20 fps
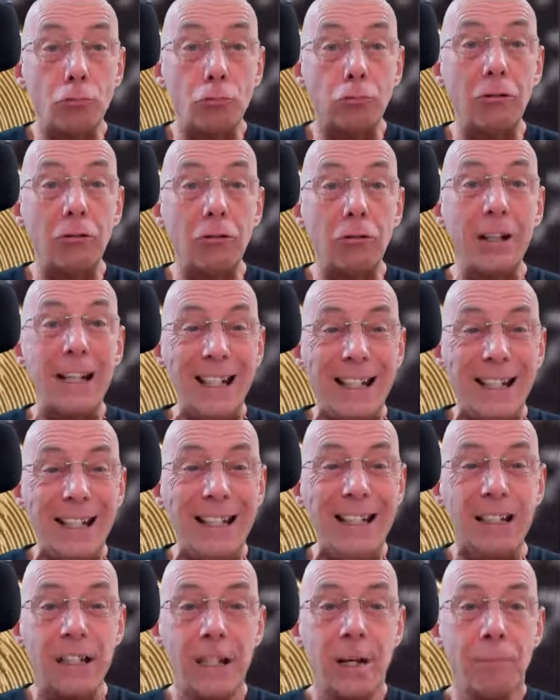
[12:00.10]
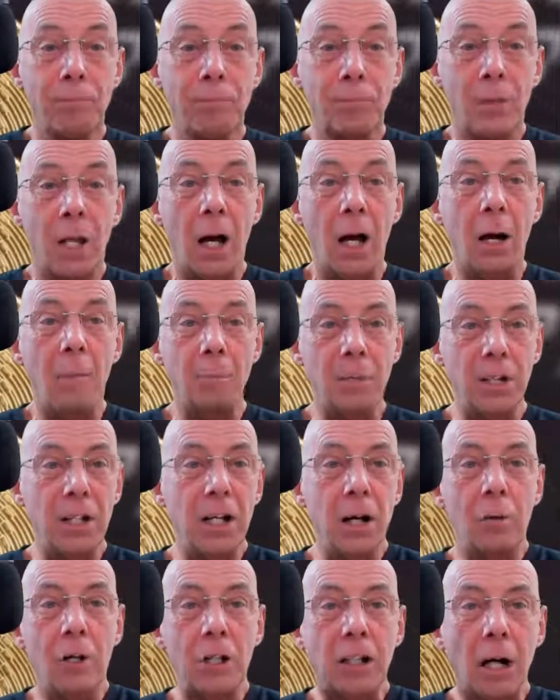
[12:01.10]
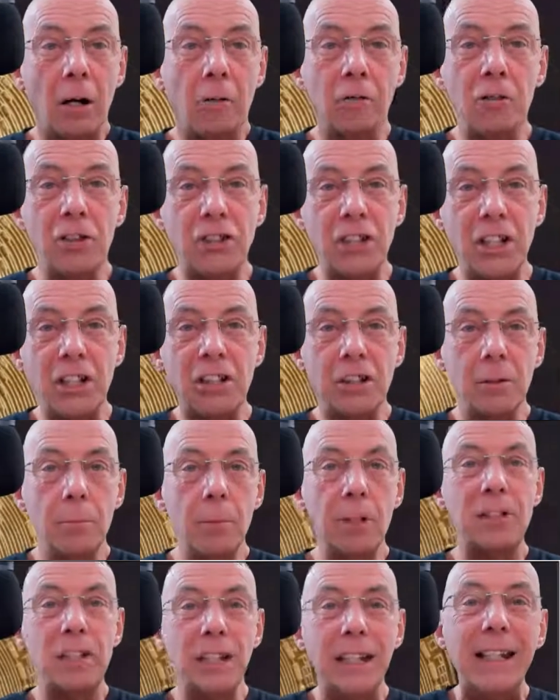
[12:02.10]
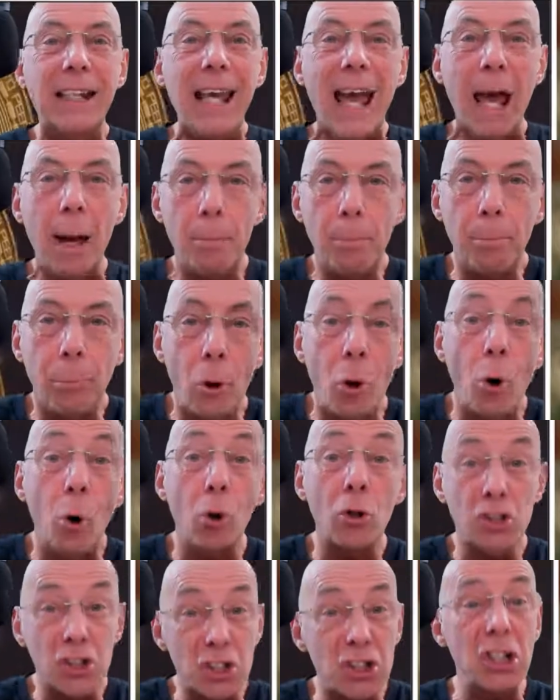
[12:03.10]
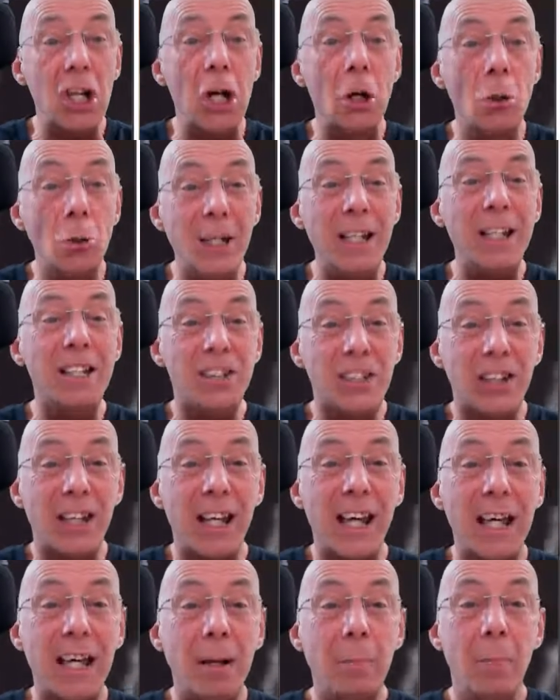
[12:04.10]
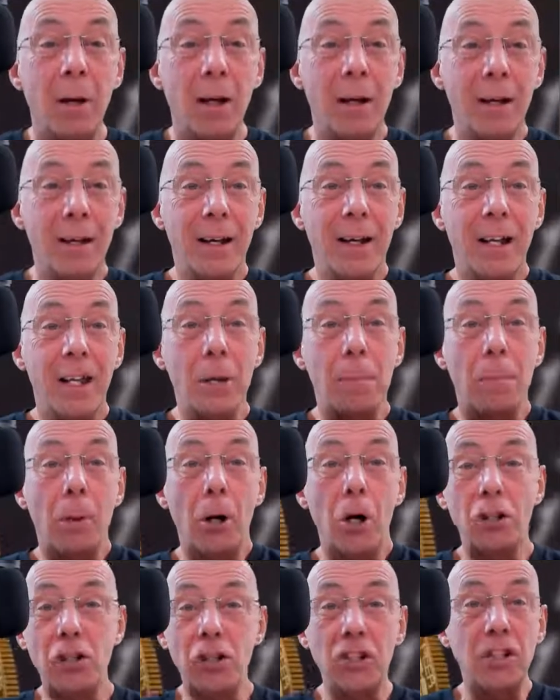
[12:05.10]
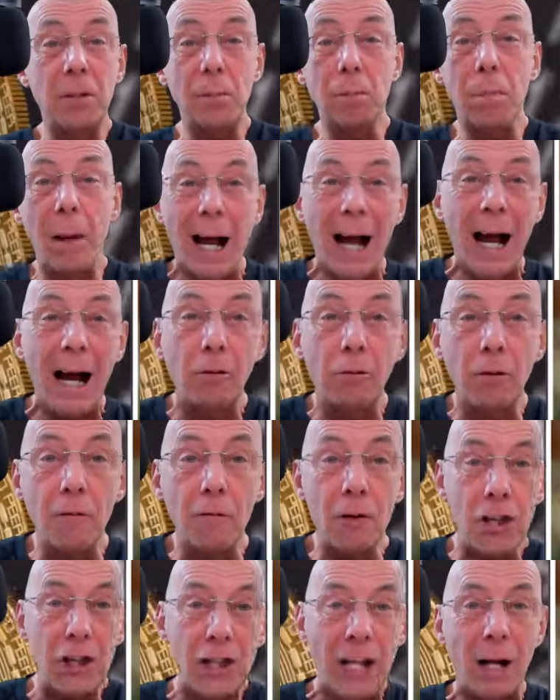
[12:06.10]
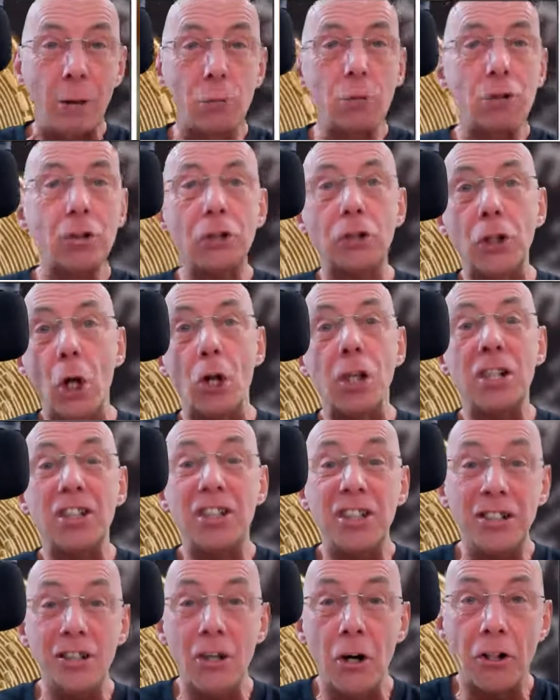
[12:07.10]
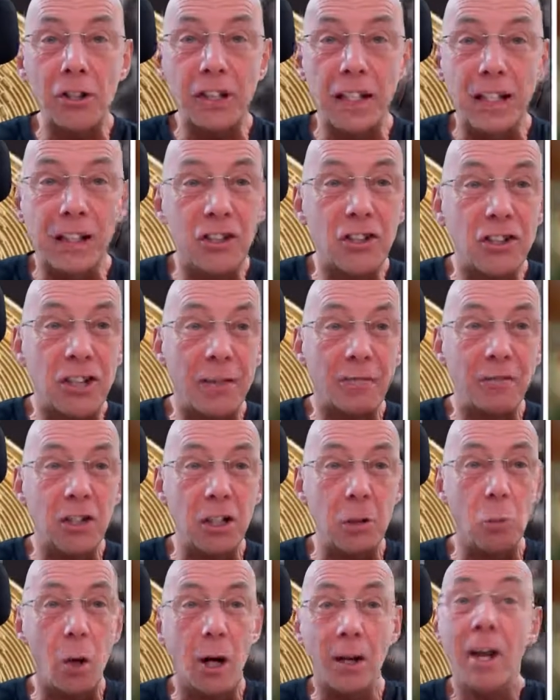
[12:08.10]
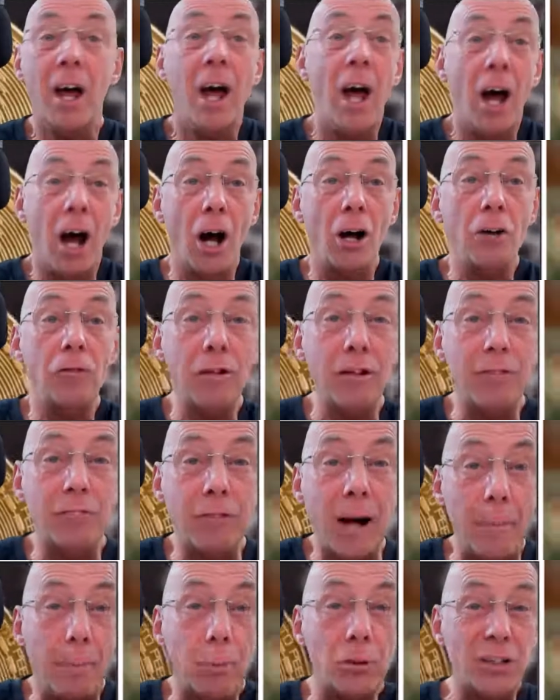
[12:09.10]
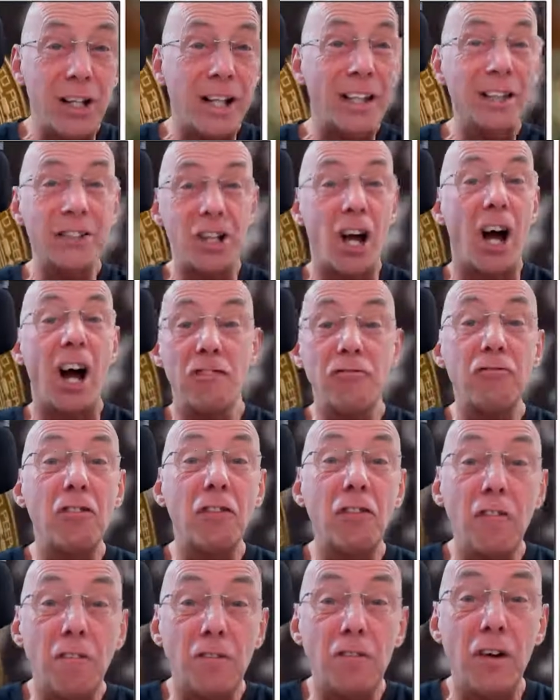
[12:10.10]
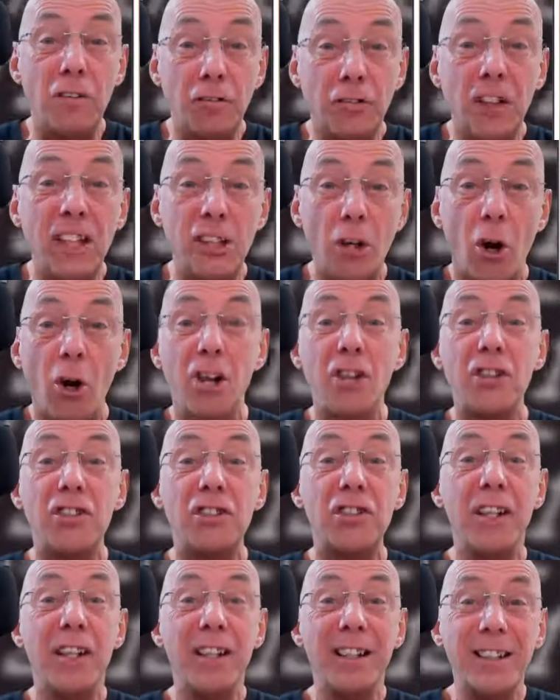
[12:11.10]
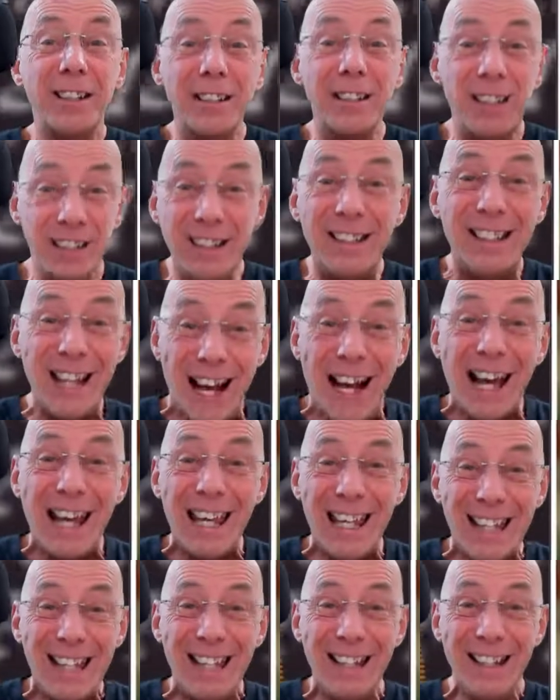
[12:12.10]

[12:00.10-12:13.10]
read. The current system is a get poor slowly scheme. The purchasing power of $1,000 in 1971 only represents $150 today.